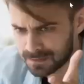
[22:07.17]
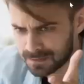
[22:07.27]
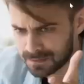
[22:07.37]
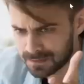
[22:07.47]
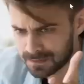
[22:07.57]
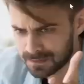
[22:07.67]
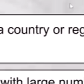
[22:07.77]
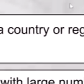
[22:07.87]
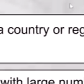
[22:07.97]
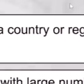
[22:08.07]

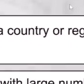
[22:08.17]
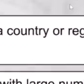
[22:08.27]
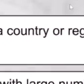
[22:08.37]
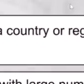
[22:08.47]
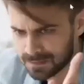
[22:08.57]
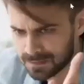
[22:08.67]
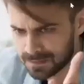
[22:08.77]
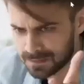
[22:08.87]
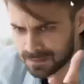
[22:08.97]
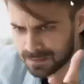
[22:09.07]

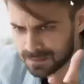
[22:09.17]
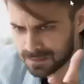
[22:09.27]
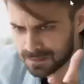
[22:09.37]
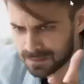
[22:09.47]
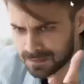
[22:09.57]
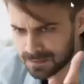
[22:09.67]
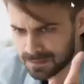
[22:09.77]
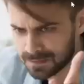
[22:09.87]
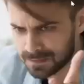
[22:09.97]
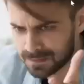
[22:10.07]

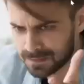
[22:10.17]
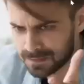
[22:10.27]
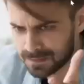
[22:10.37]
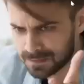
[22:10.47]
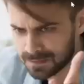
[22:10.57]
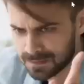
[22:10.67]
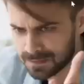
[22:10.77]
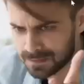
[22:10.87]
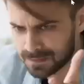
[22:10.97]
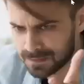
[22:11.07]

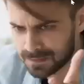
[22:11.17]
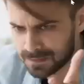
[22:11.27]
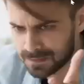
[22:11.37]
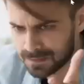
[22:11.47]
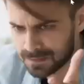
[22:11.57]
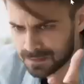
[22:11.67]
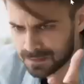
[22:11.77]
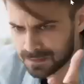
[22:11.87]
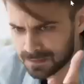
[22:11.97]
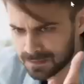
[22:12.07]

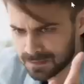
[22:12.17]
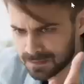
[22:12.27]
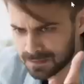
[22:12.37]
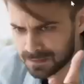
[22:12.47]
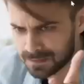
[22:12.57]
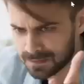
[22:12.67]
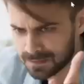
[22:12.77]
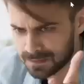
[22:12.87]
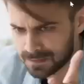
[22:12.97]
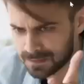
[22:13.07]

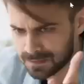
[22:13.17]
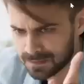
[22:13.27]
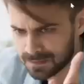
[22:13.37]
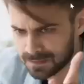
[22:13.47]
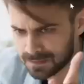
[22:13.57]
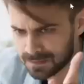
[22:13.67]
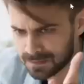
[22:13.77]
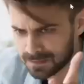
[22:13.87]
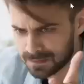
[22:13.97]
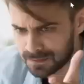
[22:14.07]
No words are spoken by the person on screen.